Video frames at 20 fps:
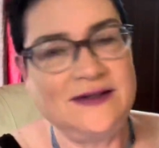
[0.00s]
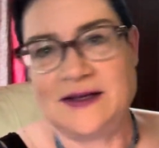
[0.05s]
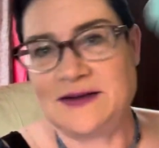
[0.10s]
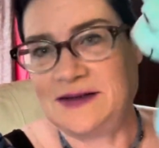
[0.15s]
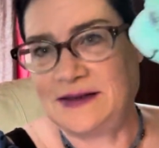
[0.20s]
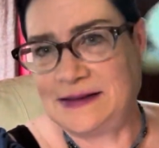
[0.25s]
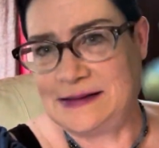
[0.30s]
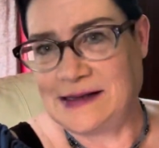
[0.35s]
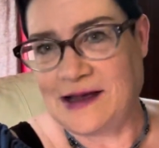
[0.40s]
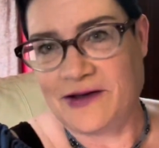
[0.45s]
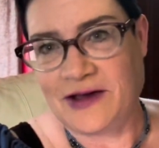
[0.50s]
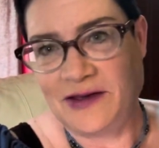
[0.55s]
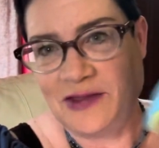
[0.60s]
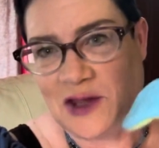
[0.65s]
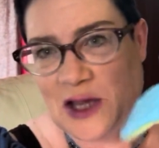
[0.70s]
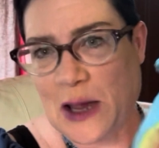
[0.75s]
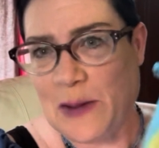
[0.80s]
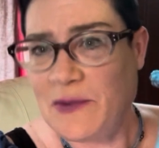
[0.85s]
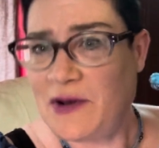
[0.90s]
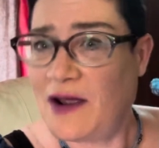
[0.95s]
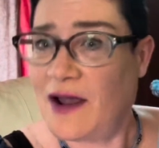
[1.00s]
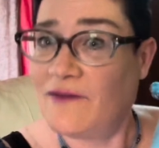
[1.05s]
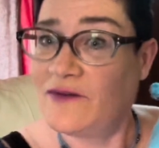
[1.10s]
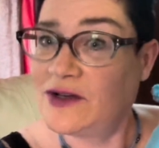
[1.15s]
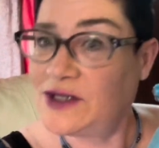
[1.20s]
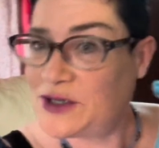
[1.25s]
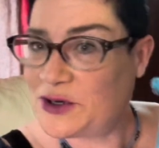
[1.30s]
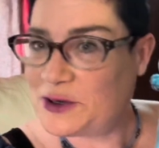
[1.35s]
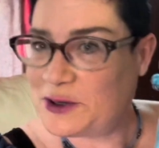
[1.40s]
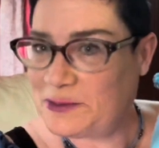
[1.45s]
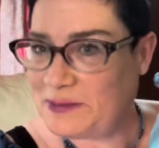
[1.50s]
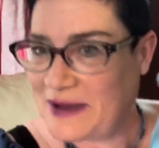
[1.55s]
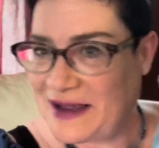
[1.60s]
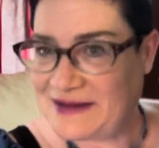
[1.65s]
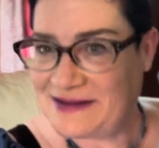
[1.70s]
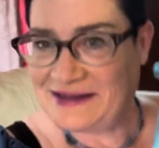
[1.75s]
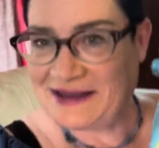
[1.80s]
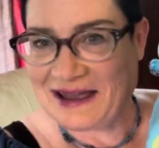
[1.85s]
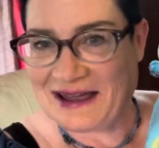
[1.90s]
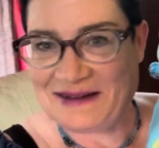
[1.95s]
If this doesn't sell, I think I'm gonna have a
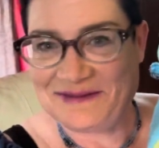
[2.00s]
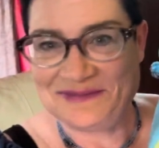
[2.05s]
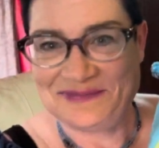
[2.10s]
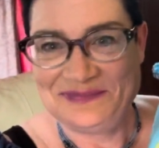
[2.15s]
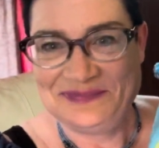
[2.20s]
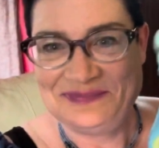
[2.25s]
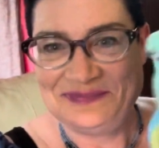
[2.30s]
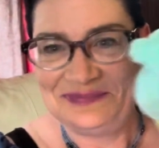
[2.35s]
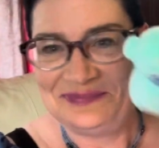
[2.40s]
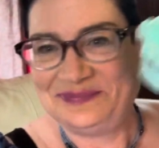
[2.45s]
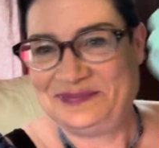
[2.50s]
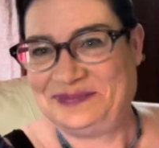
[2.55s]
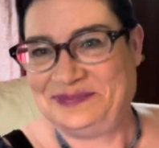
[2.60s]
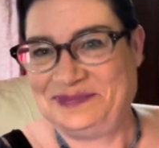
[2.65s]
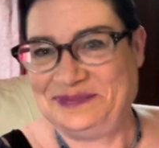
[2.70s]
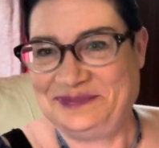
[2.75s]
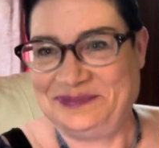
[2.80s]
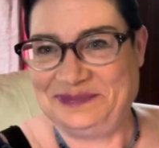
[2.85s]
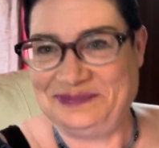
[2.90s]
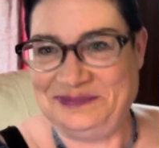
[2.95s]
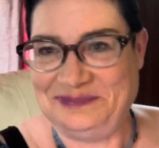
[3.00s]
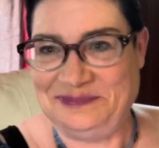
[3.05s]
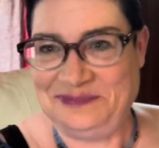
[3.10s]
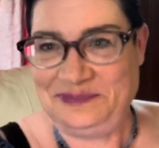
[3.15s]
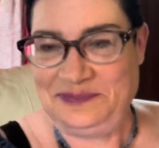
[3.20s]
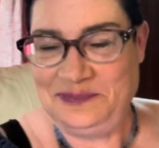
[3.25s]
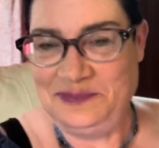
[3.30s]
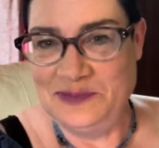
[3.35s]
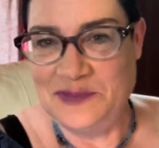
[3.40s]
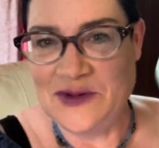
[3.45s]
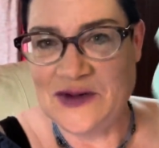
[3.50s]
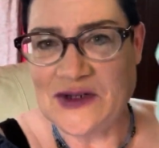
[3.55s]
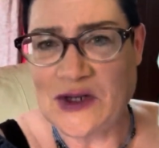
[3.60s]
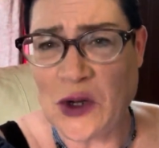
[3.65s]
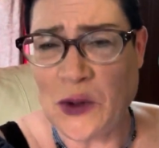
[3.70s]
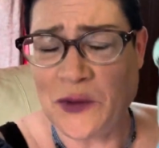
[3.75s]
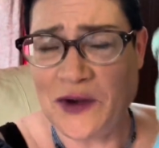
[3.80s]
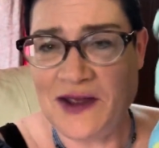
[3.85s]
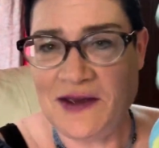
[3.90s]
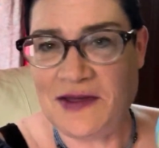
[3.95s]
turtle mascot.
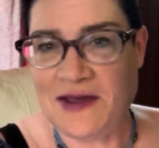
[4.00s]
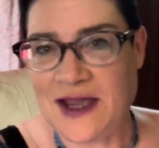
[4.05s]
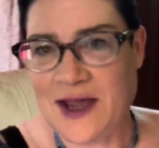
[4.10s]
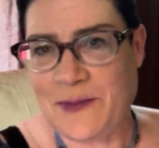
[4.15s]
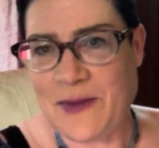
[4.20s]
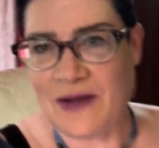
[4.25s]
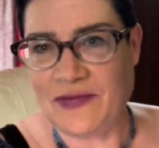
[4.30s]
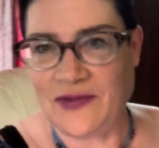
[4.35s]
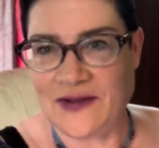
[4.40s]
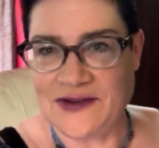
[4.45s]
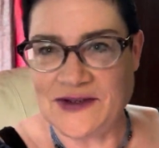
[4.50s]
So what do you think